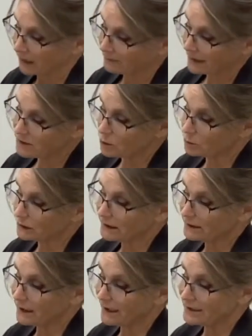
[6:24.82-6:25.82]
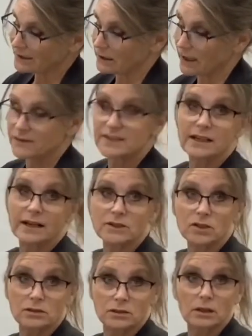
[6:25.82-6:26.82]
that's a really nice life
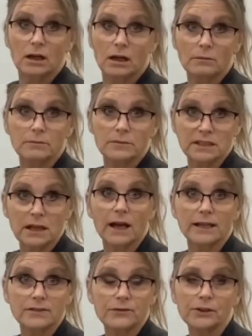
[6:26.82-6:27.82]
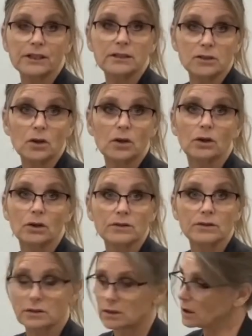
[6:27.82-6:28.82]
size size for these
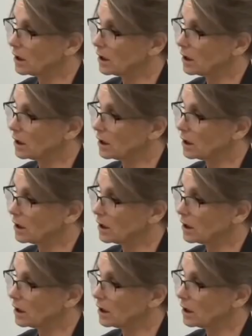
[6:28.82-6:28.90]
curls.